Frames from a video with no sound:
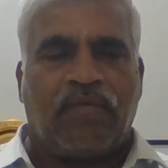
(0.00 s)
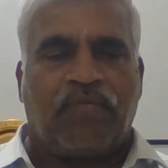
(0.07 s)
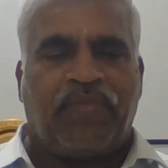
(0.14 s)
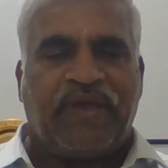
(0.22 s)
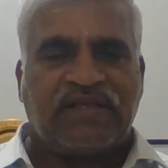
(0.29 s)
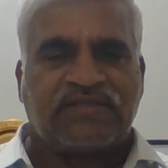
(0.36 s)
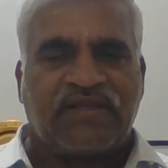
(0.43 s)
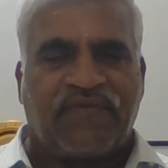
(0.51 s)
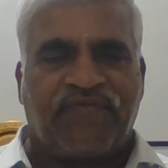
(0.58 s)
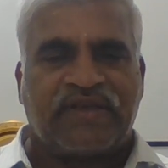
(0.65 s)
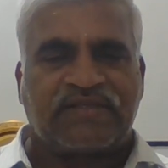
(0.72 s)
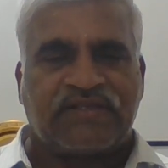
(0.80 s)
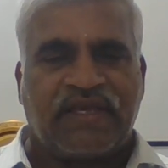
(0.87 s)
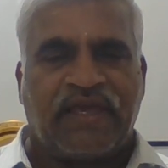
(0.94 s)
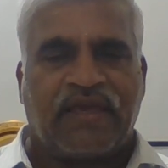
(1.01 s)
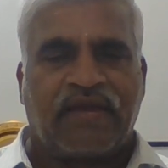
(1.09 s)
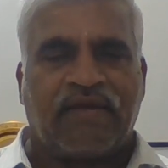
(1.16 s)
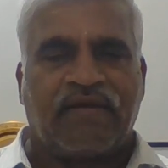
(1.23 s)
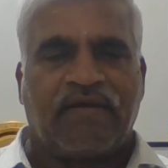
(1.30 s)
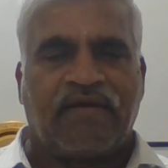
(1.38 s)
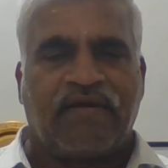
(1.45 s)
P suffix E,
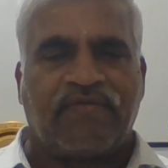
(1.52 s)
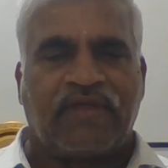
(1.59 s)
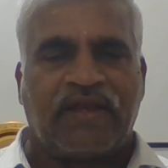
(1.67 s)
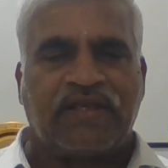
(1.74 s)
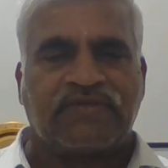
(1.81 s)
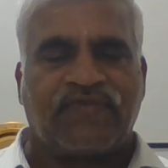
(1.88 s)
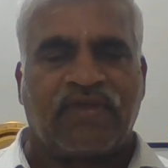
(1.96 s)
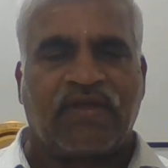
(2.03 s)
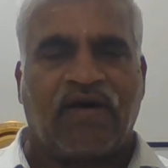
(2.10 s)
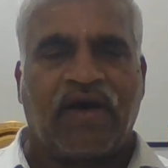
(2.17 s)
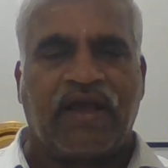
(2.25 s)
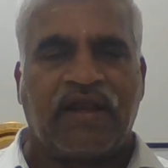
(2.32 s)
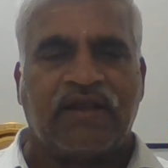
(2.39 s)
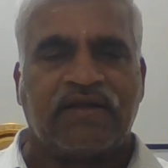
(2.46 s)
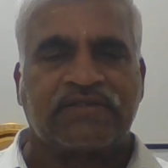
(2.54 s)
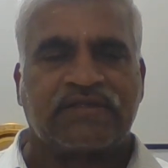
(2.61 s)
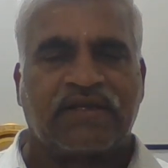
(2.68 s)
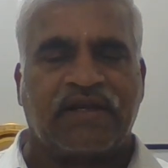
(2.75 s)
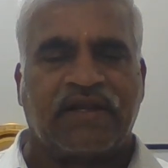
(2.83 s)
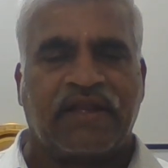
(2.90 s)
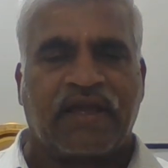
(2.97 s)
that is for the Eulers
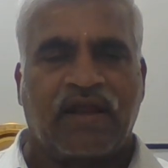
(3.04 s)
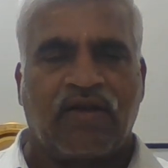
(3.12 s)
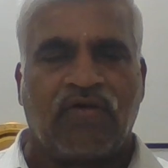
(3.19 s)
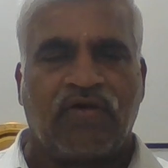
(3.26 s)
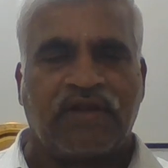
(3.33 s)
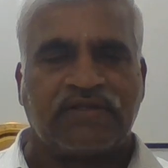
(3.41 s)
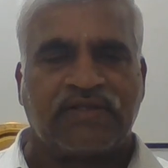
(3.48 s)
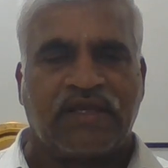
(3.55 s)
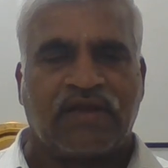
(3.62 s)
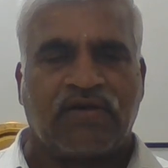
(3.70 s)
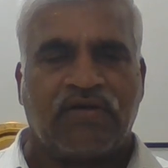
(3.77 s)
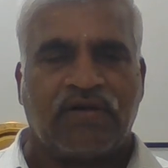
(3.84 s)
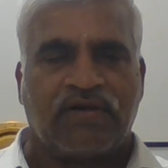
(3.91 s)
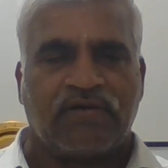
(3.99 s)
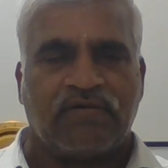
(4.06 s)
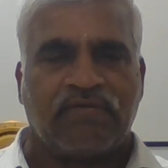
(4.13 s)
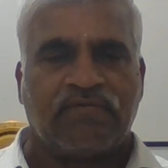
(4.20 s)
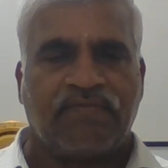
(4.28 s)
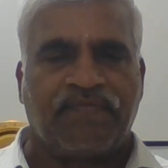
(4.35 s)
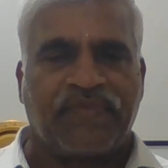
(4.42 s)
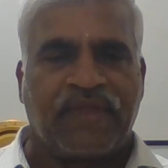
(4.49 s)
critical load, is equal to